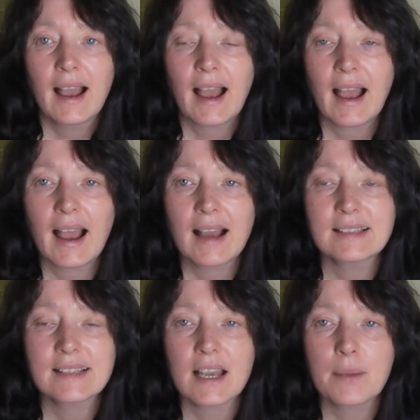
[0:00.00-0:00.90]

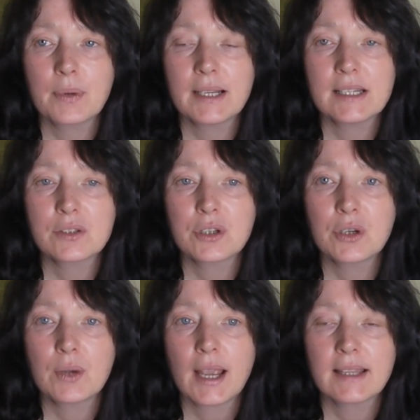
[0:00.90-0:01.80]
And please
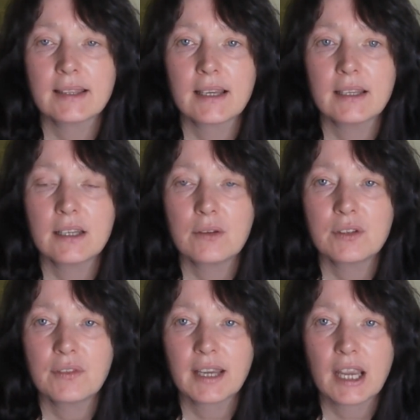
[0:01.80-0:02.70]
do hit the
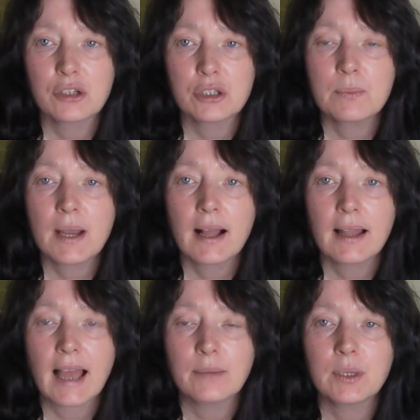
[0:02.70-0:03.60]
notification
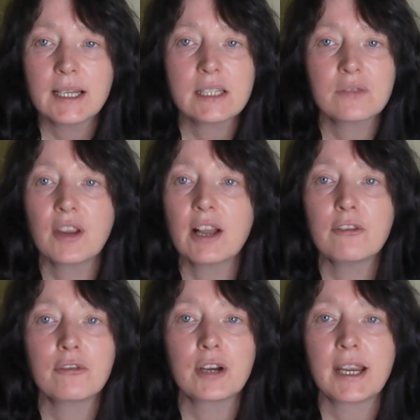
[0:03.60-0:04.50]
bell, and please feel
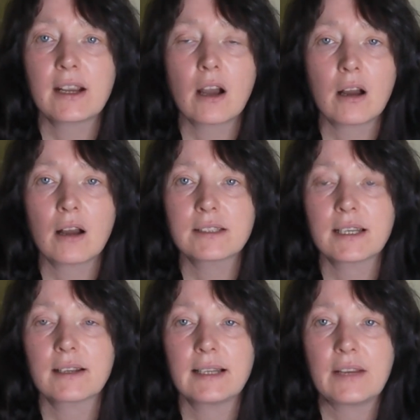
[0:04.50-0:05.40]
free
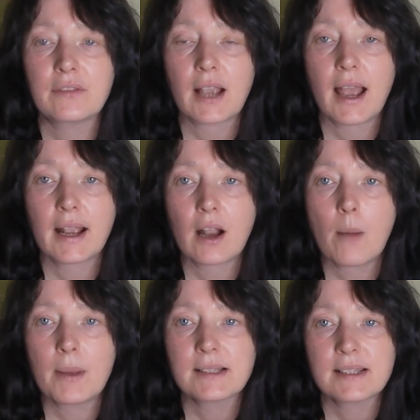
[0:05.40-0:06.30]
to leave
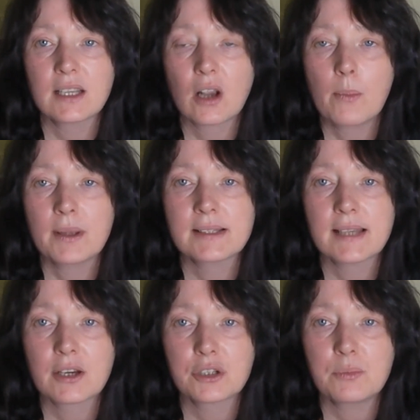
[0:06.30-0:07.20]
comments in the comment
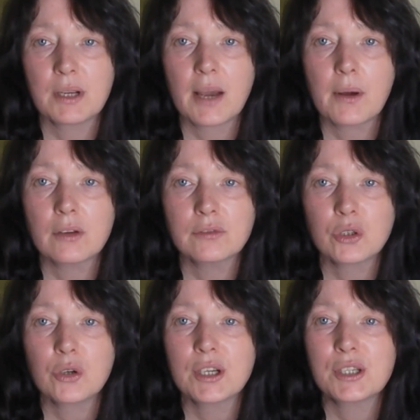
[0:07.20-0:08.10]
section below. I love
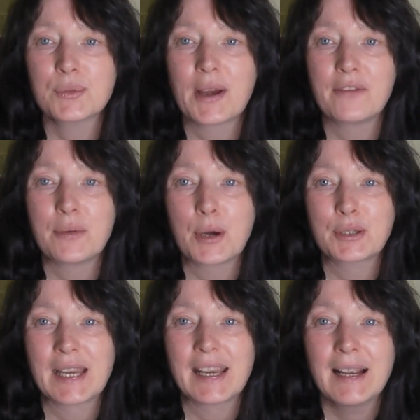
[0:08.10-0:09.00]
talking to
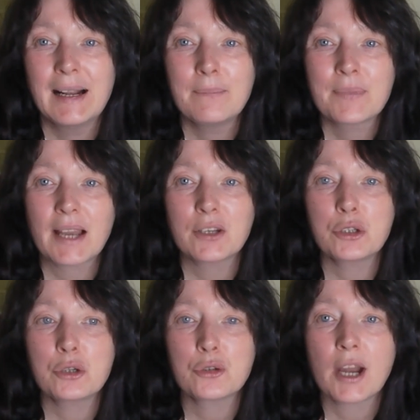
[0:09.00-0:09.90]
everybody, and I
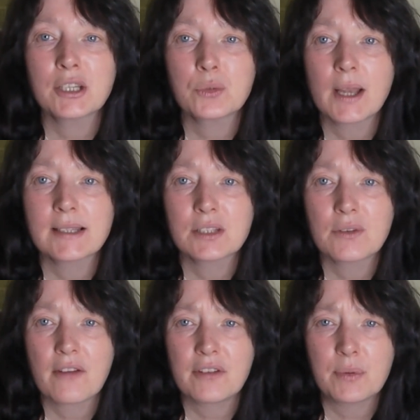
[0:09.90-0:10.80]
do try to answer
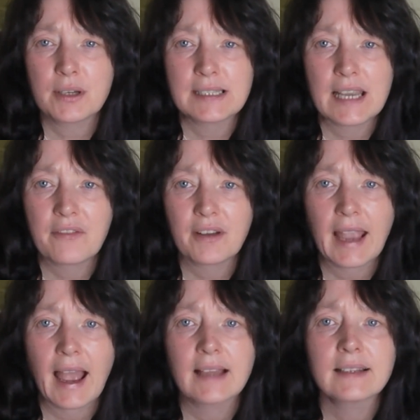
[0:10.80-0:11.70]
everybody if I
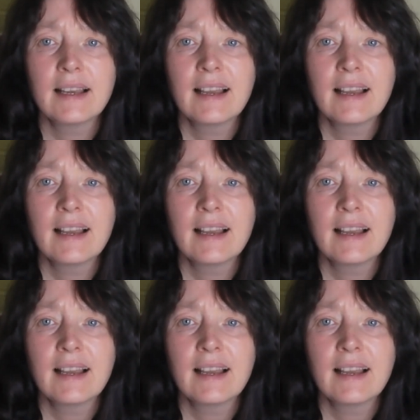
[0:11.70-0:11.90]
can.